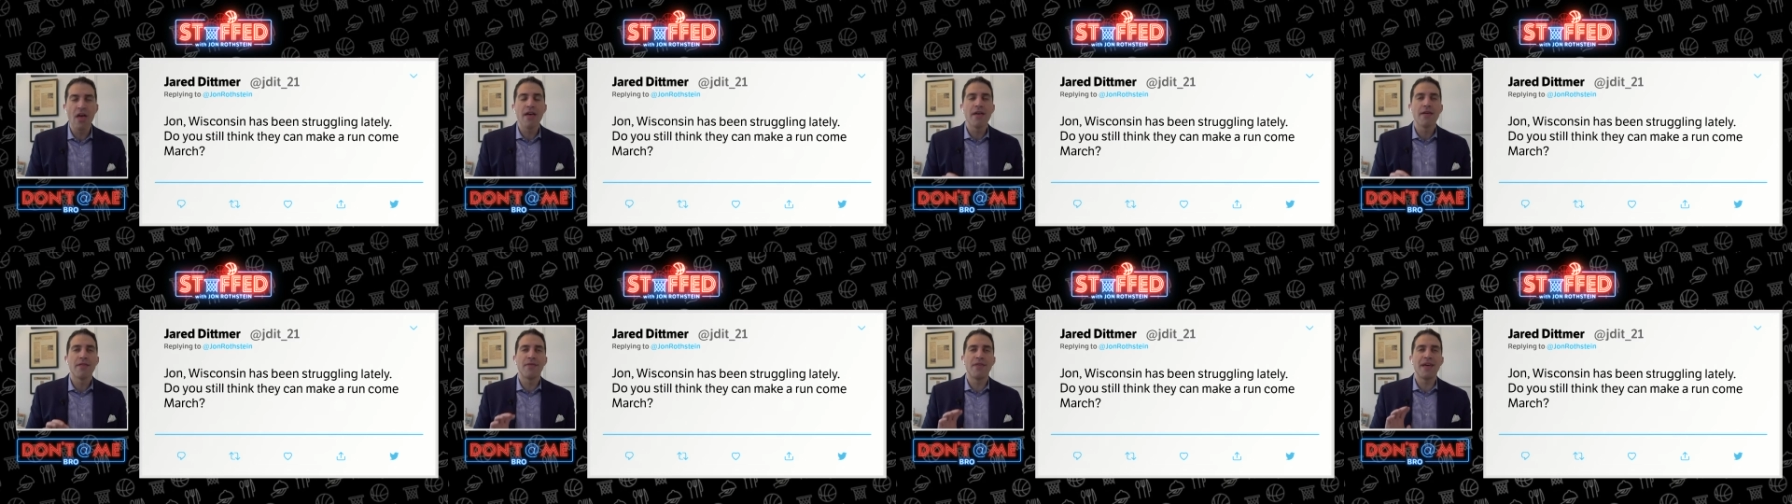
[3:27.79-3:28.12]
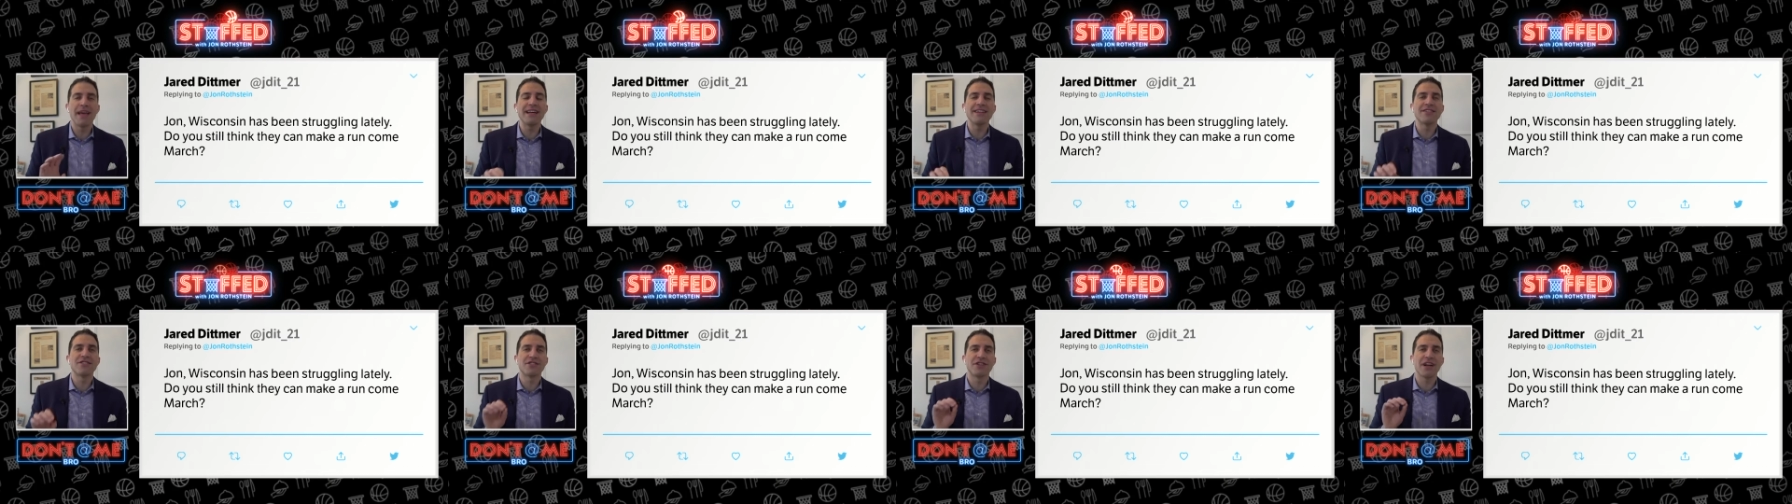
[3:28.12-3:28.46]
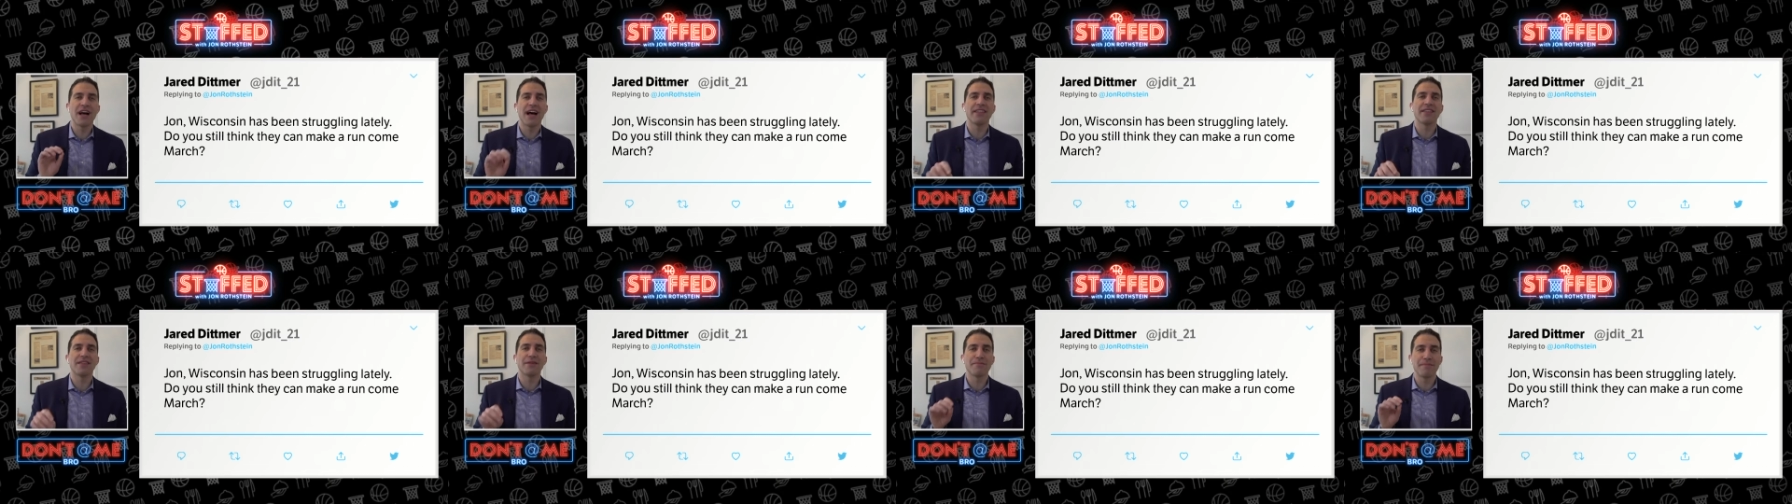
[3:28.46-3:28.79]
they
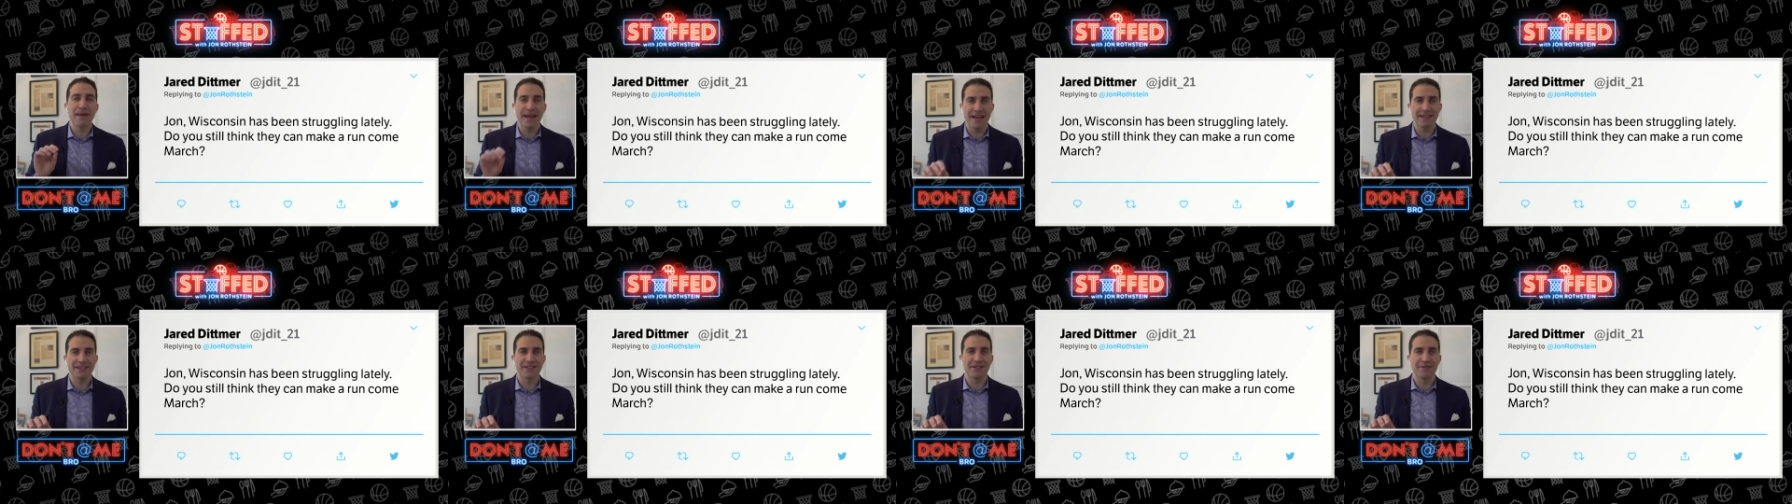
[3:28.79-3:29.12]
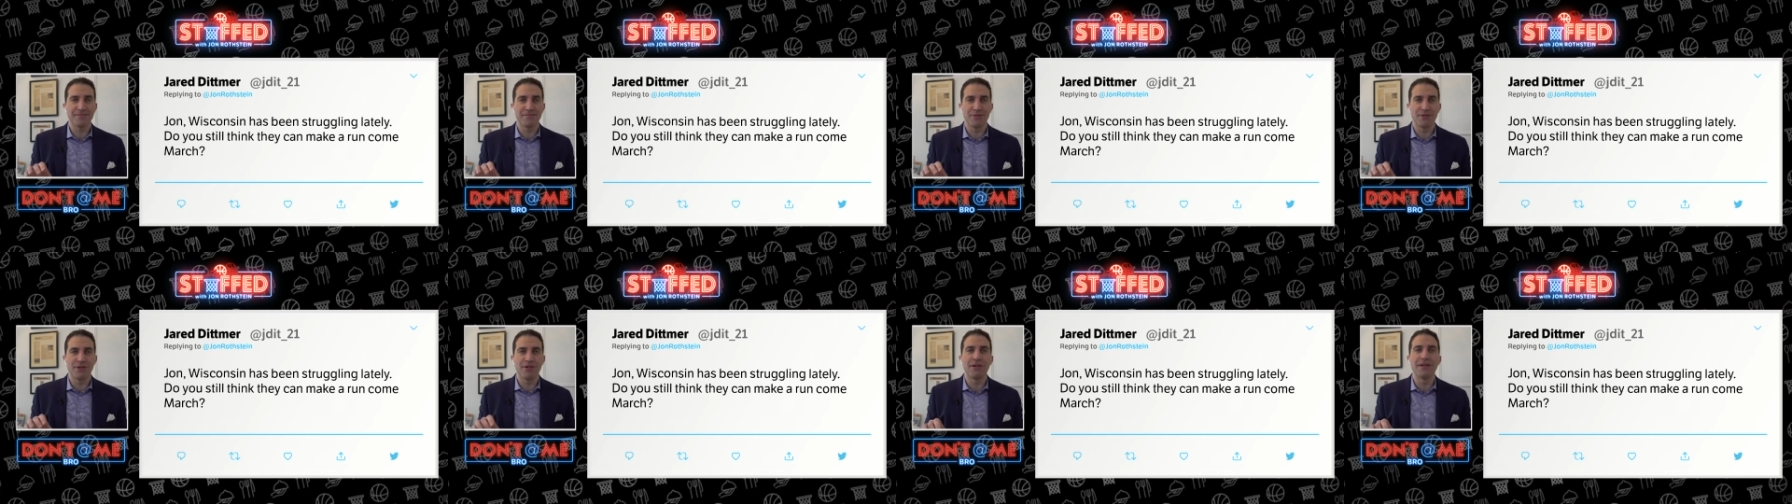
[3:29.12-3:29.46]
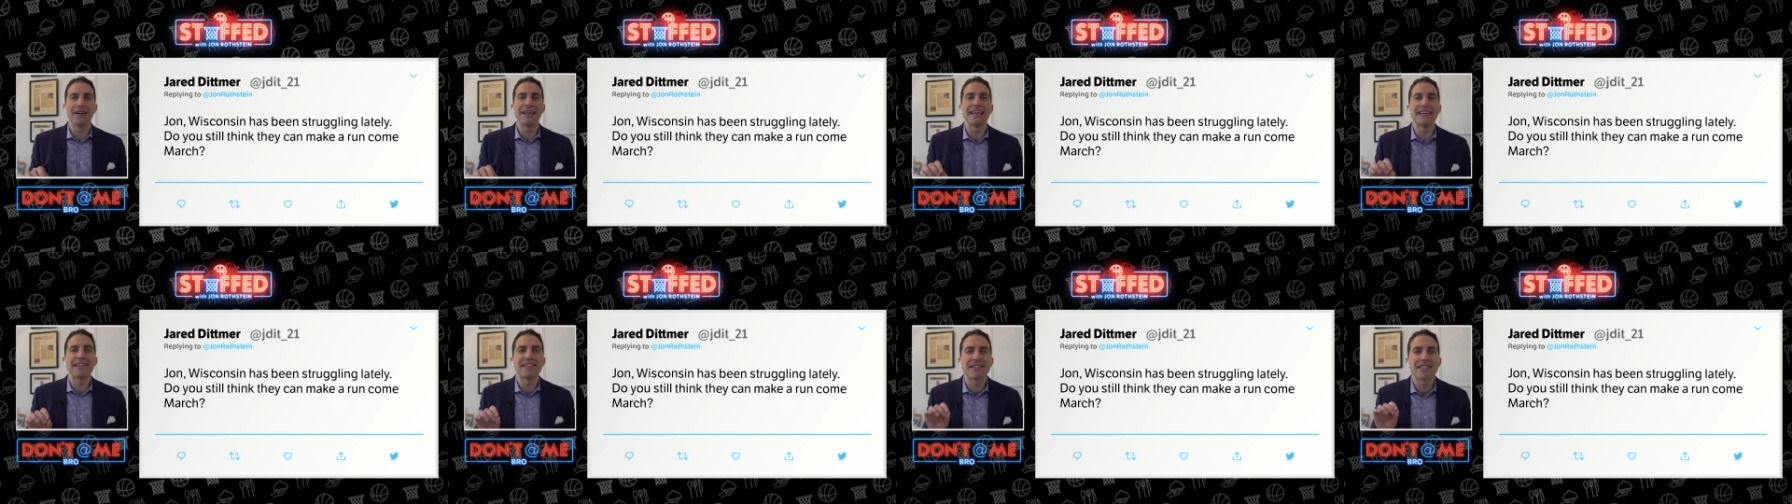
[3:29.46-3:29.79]
shot the basketball
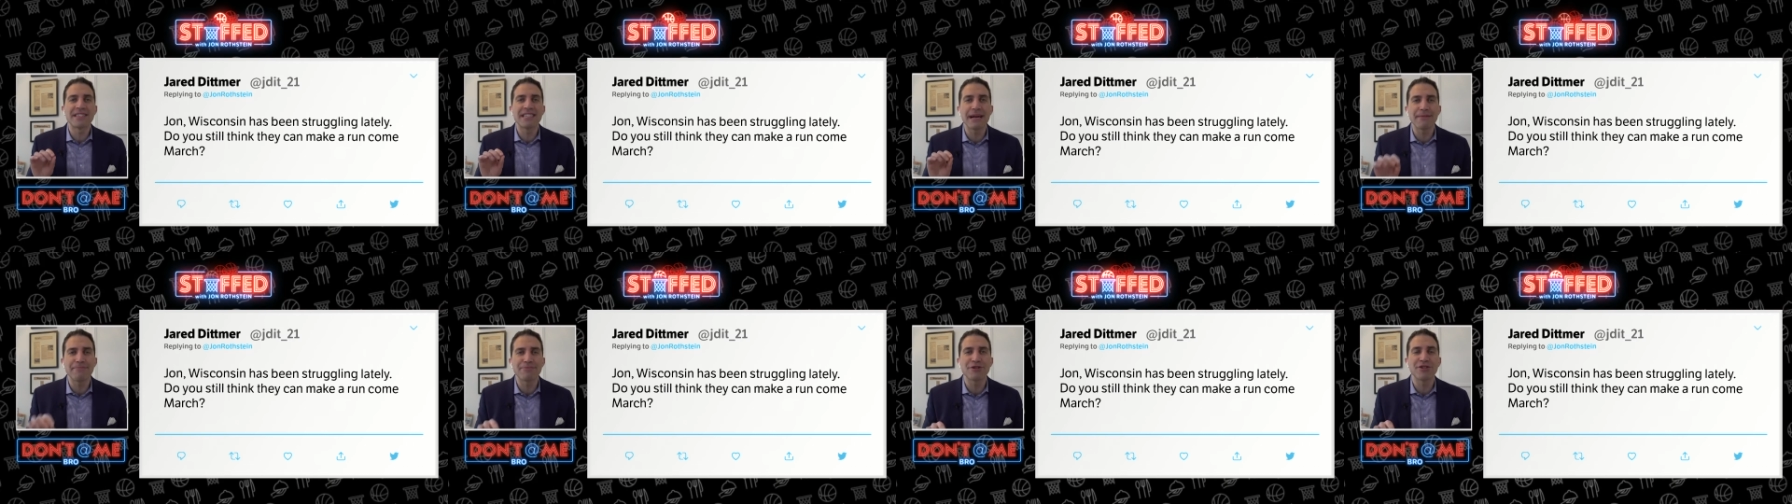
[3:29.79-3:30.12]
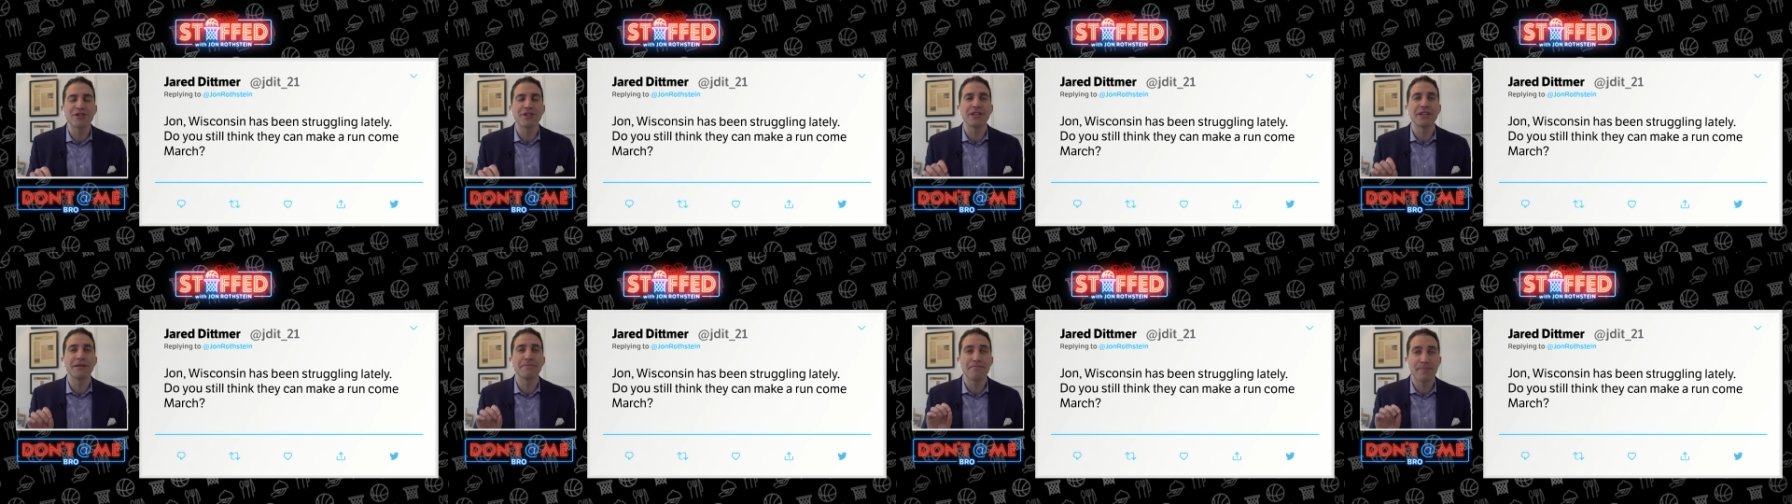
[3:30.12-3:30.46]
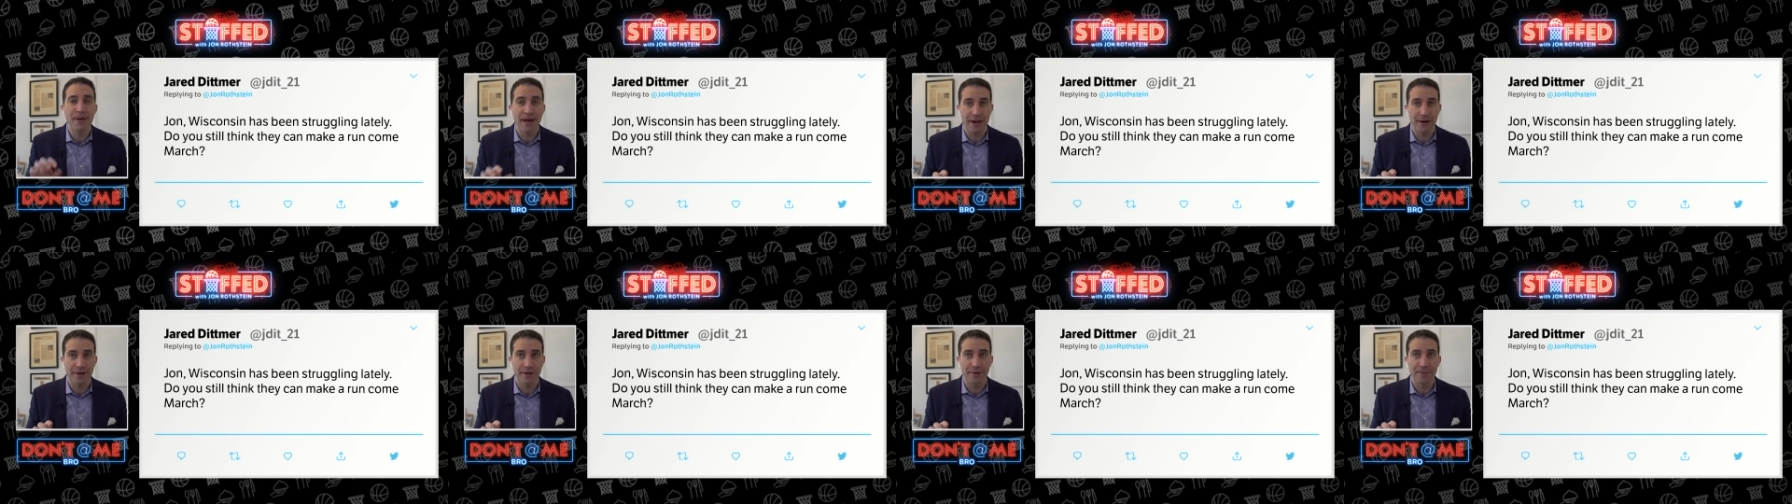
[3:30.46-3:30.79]
exceptionally
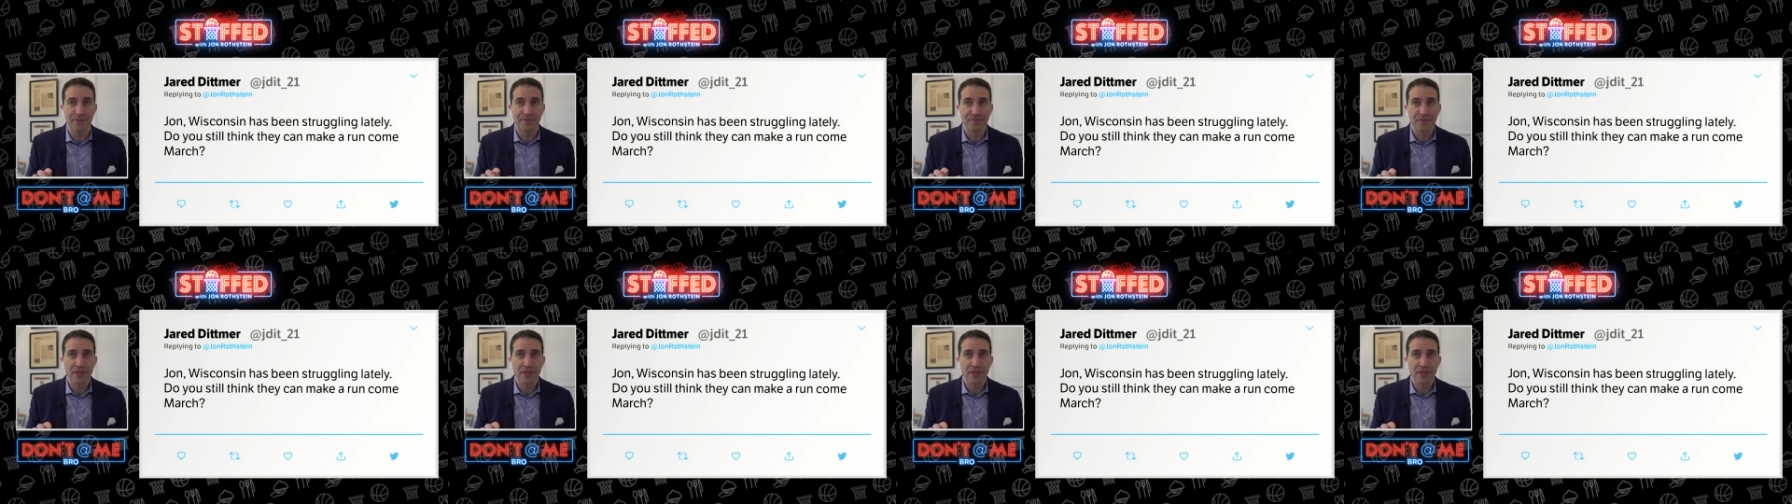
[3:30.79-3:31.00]
better